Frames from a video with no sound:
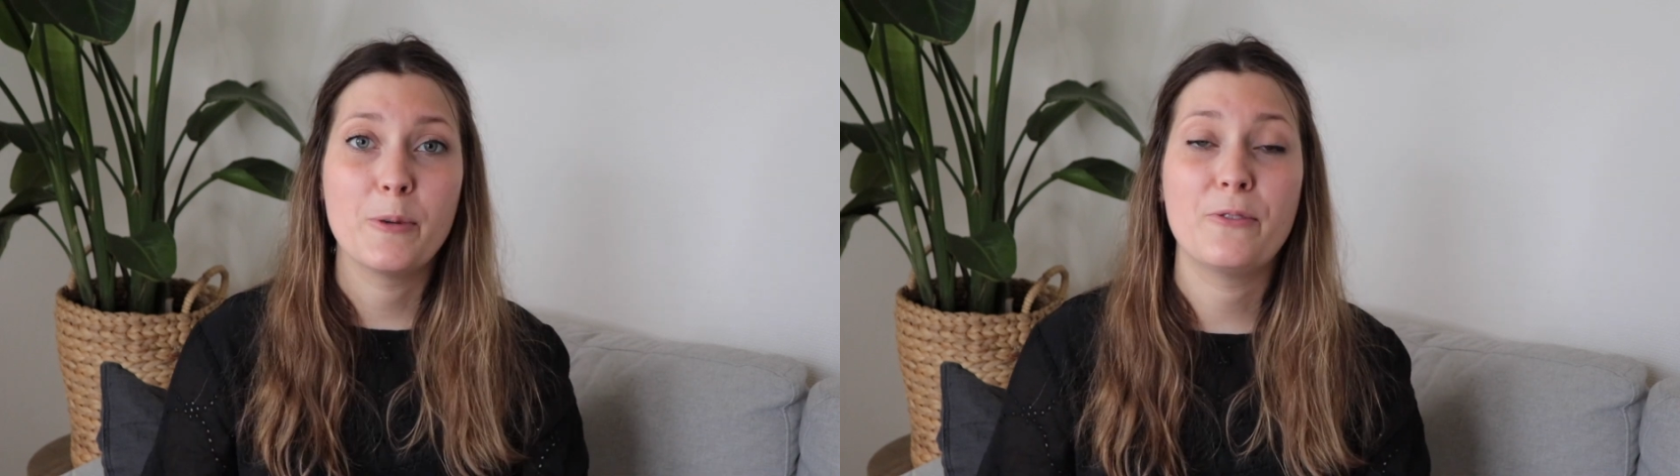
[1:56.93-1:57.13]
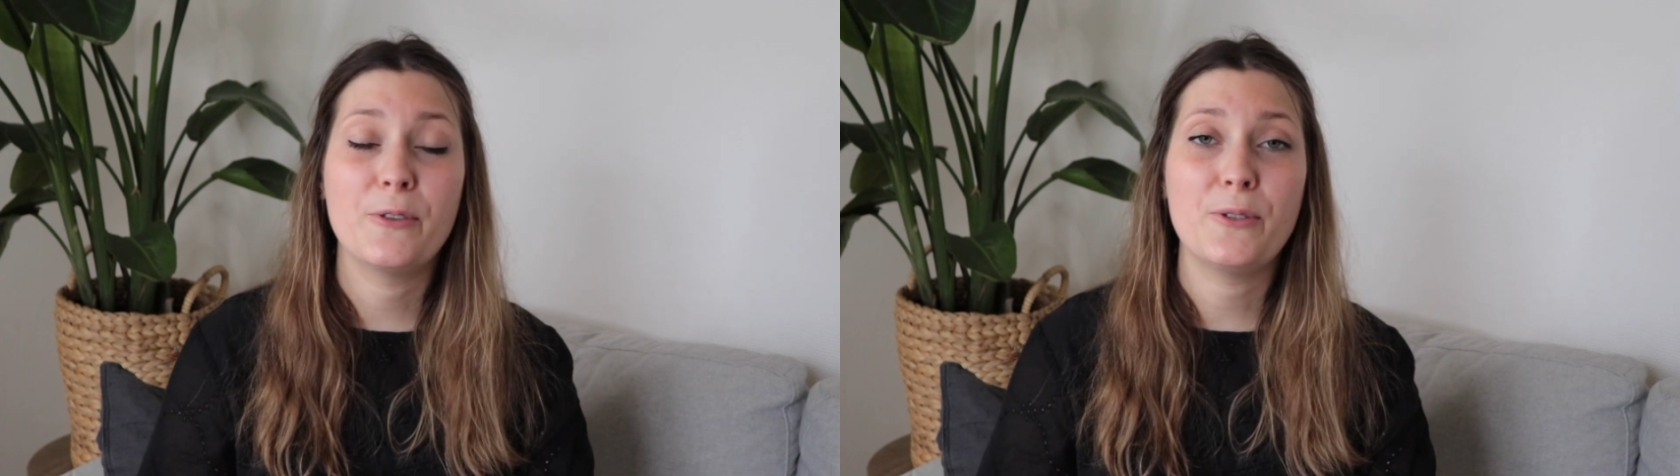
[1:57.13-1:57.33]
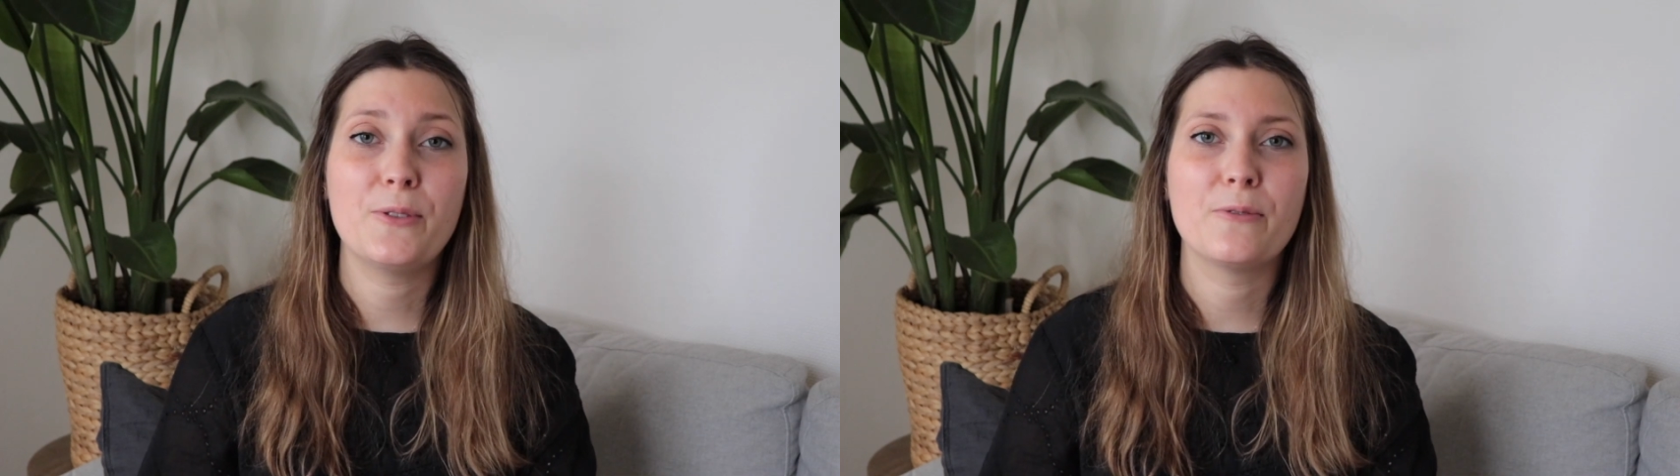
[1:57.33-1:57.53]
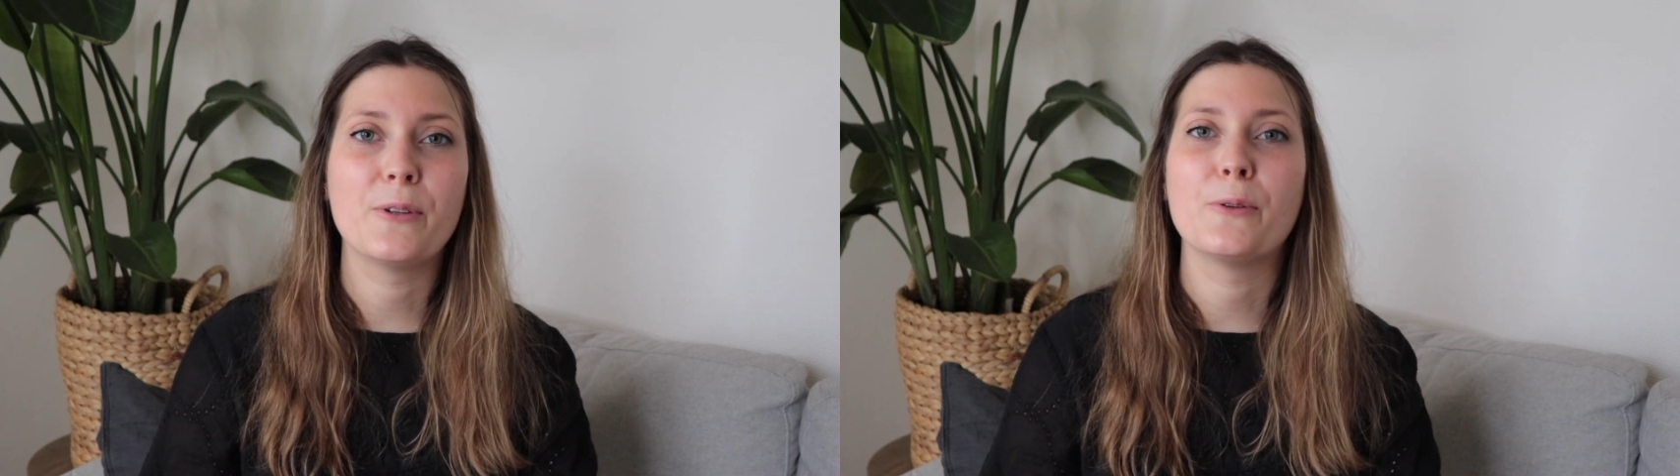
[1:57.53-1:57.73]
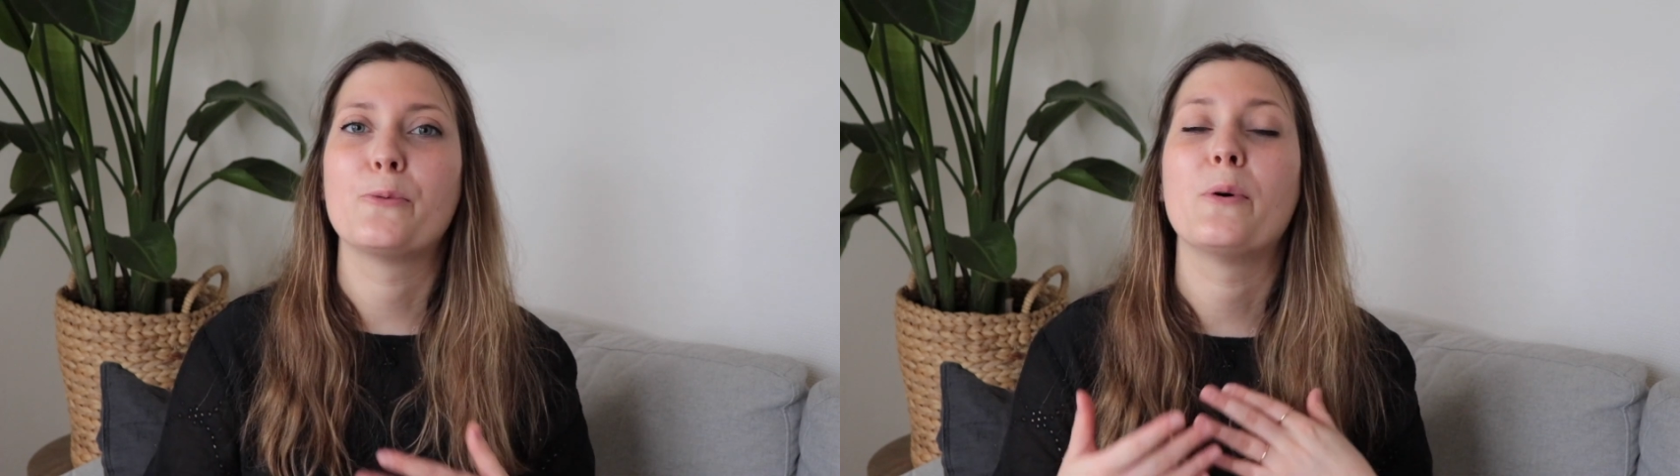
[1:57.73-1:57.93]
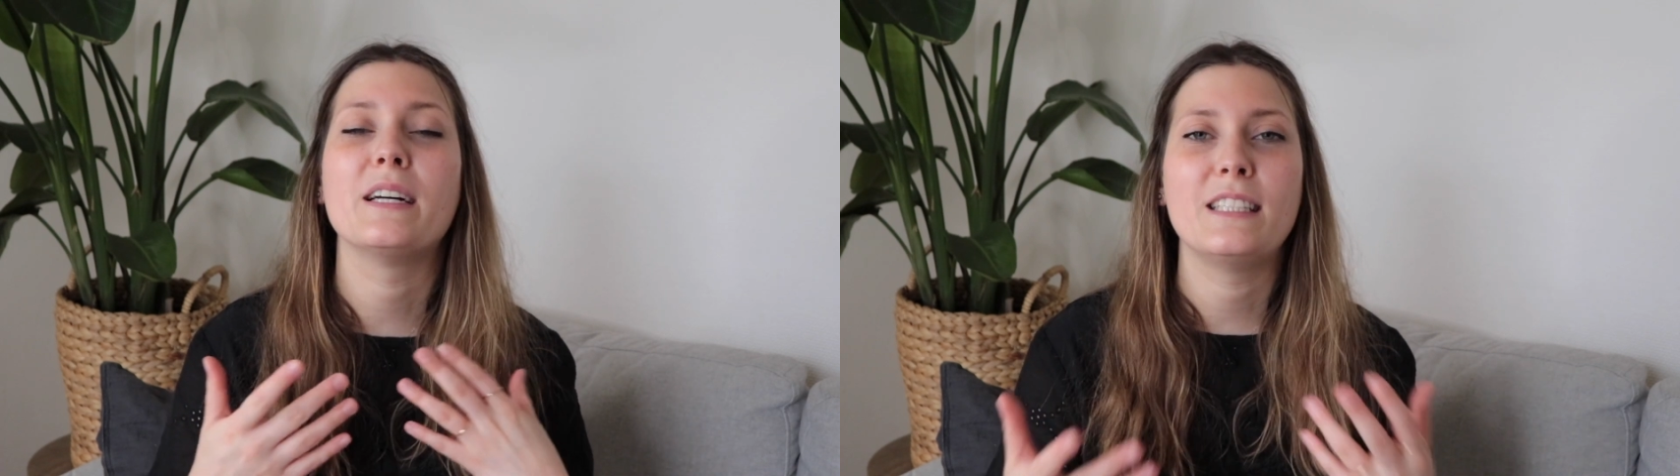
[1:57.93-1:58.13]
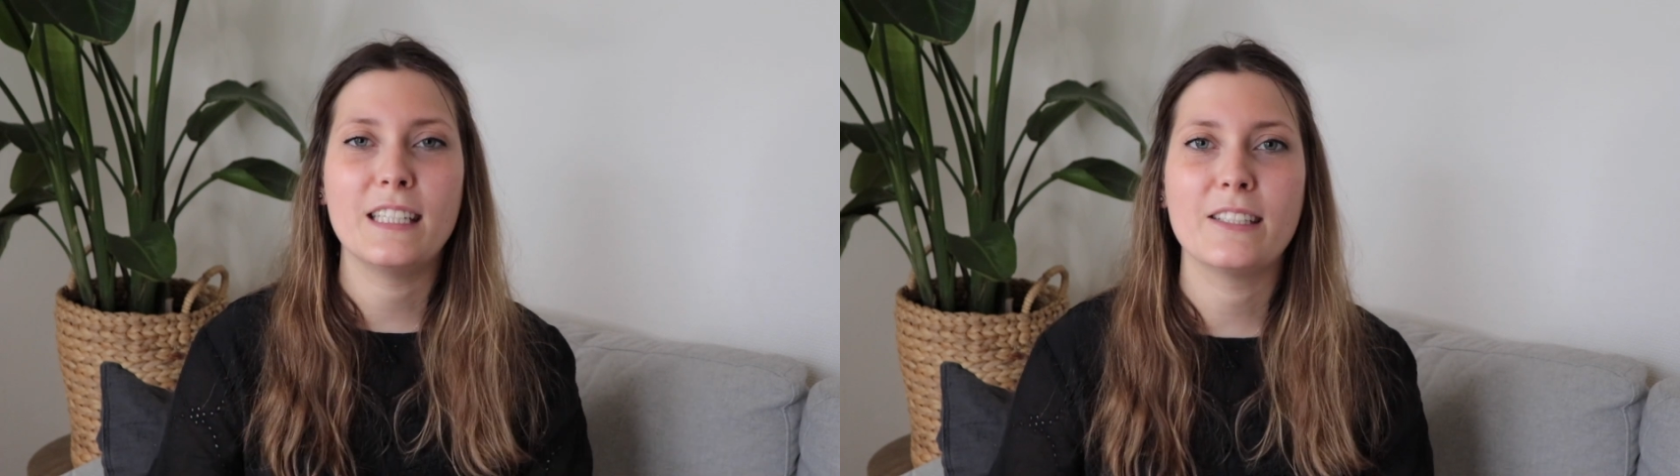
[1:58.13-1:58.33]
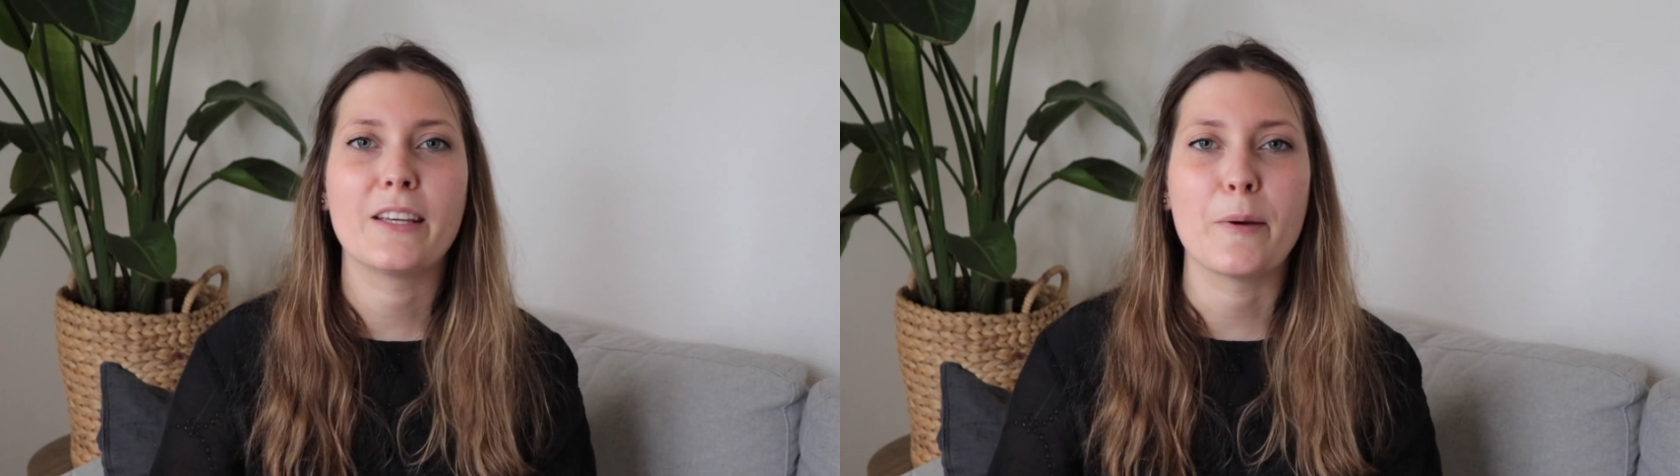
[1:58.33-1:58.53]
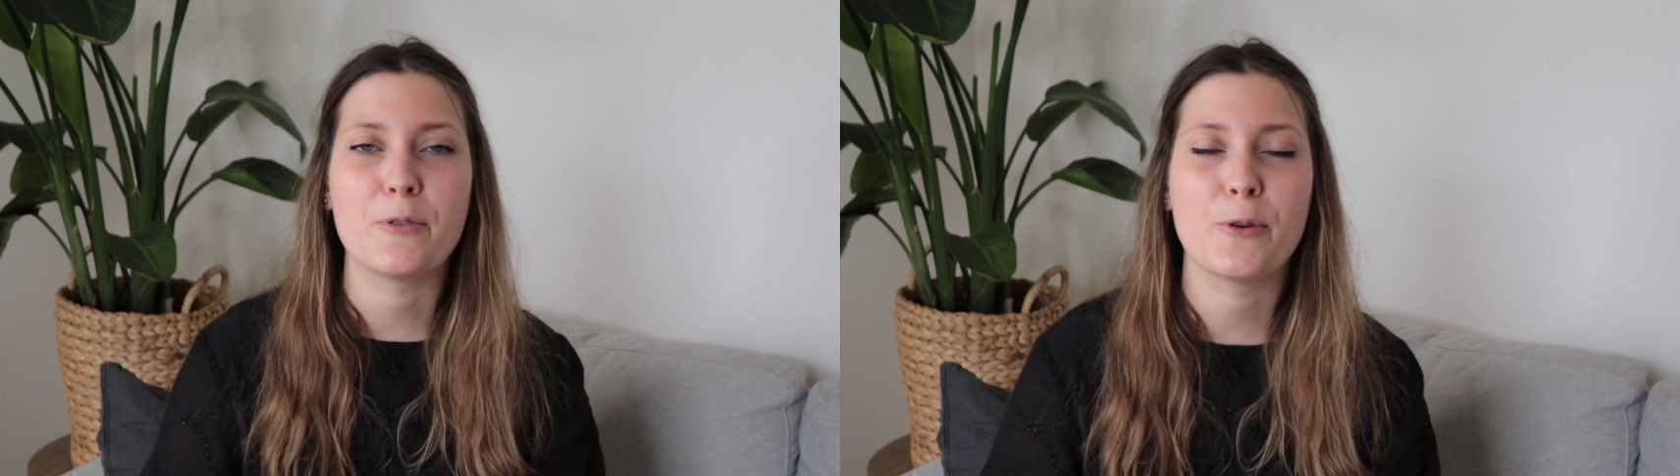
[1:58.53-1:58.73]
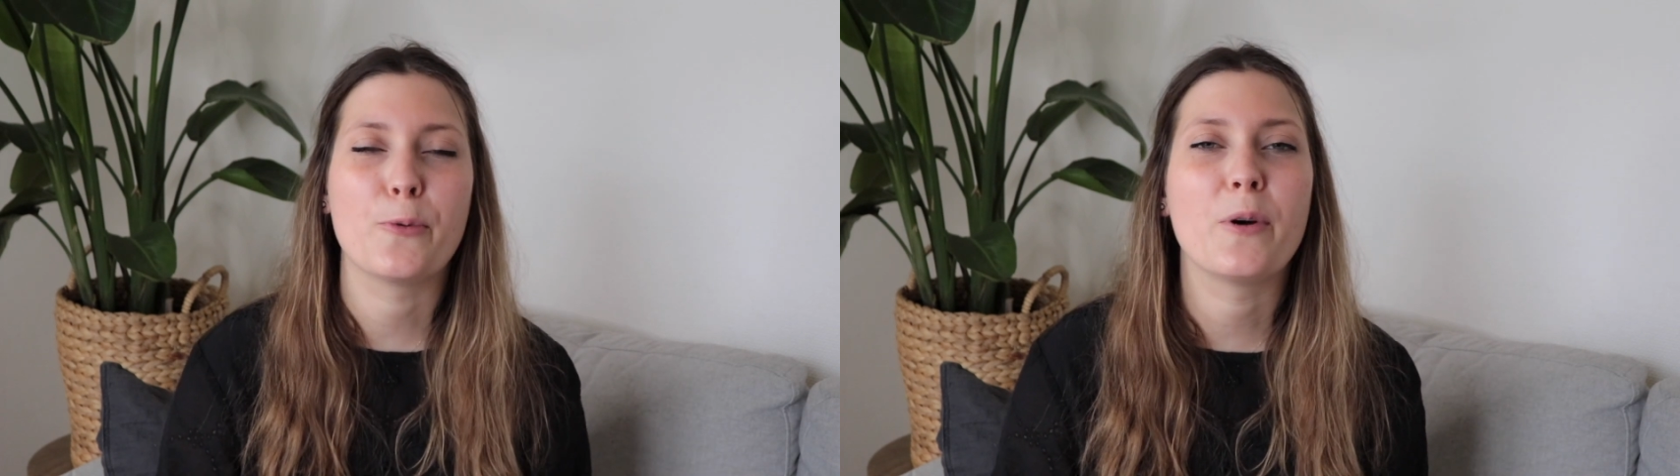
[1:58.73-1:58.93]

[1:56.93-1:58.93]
But first of all, what is a capsule